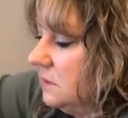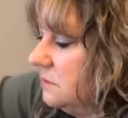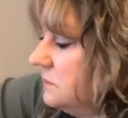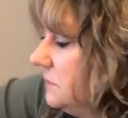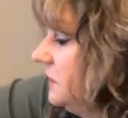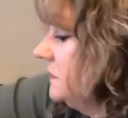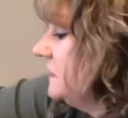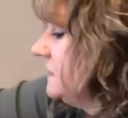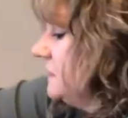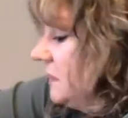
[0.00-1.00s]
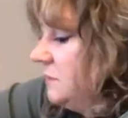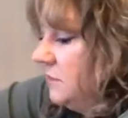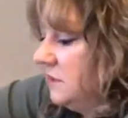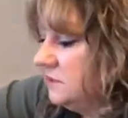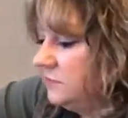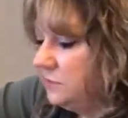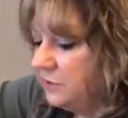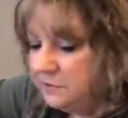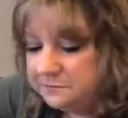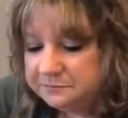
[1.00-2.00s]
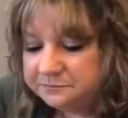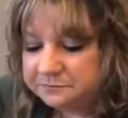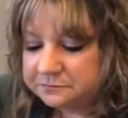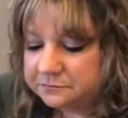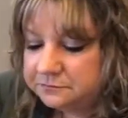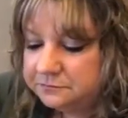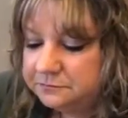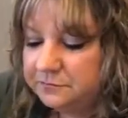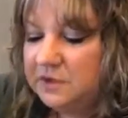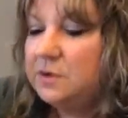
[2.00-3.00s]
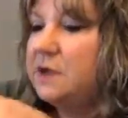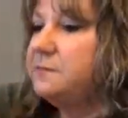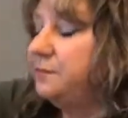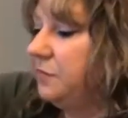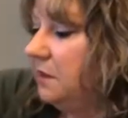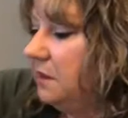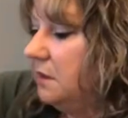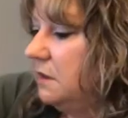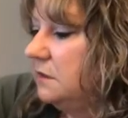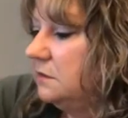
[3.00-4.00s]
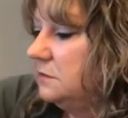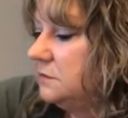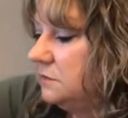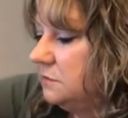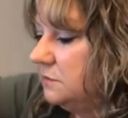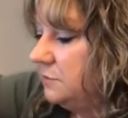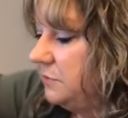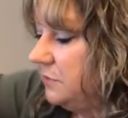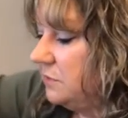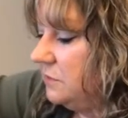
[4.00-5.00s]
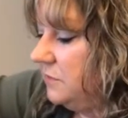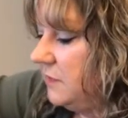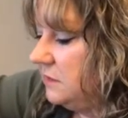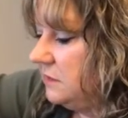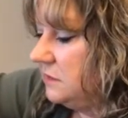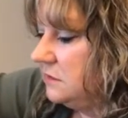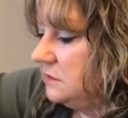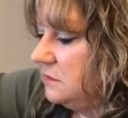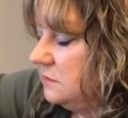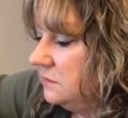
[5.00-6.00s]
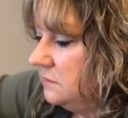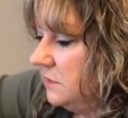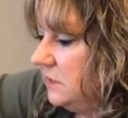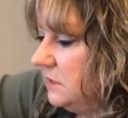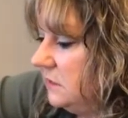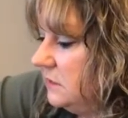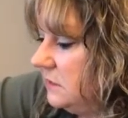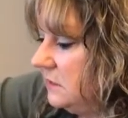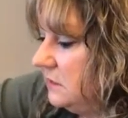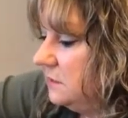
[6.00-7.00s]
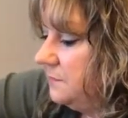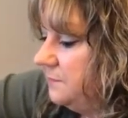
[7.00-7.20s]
doing this sideways for you. Okay, so we'll put all that in right in there.